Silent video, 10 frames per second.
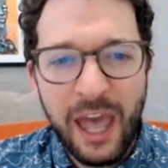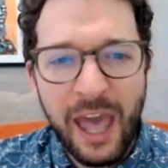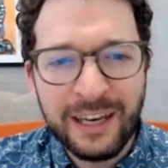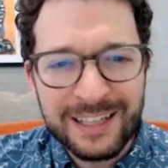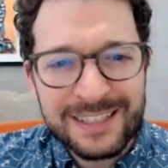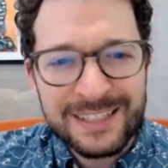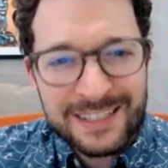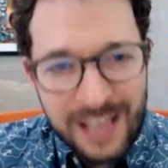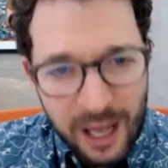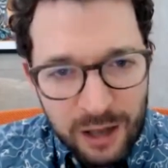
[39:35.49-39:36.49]
And it
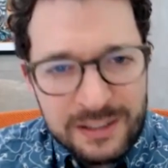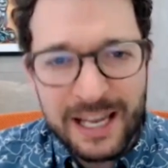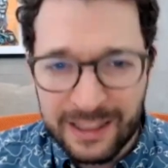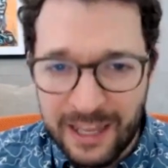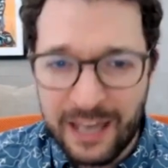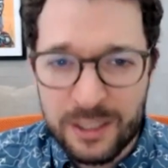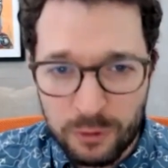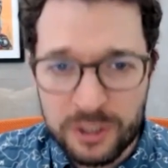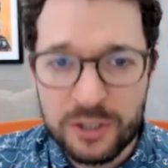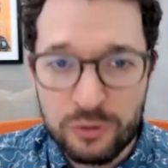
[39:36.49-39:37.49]
sounds like that is
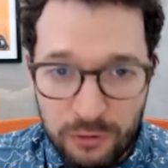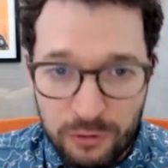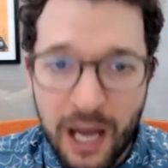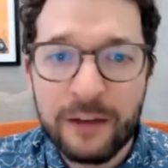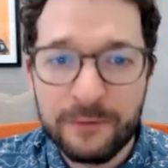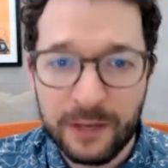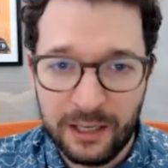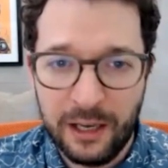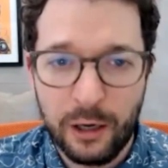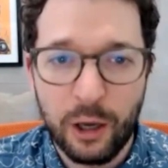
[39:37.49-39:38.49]
what's driving
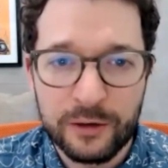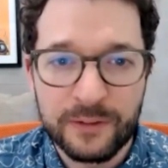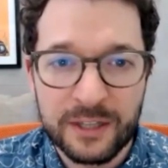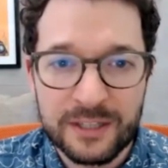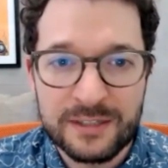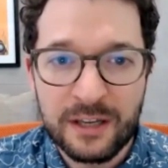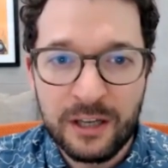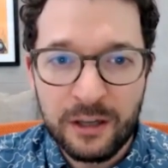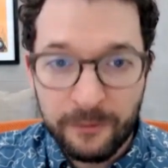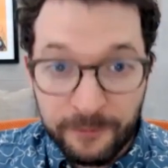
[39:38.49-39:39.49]
a lot of this
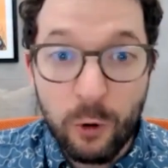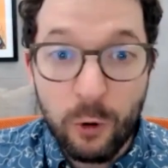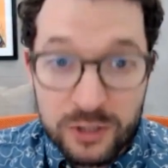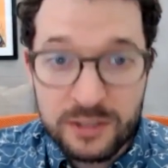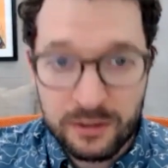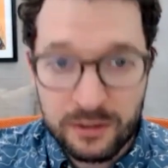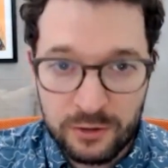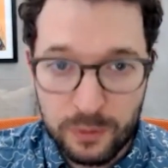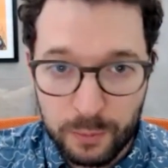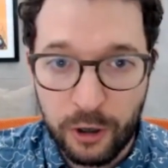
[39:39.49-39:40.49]
force
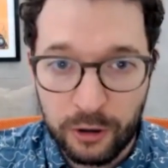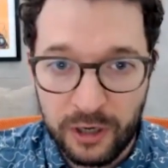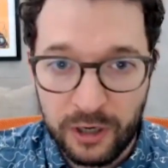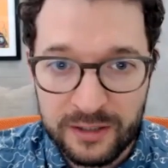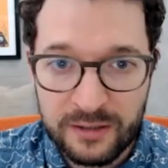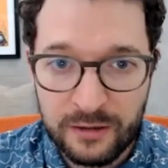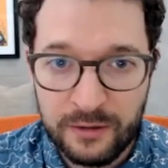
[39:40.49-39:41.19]
to progress.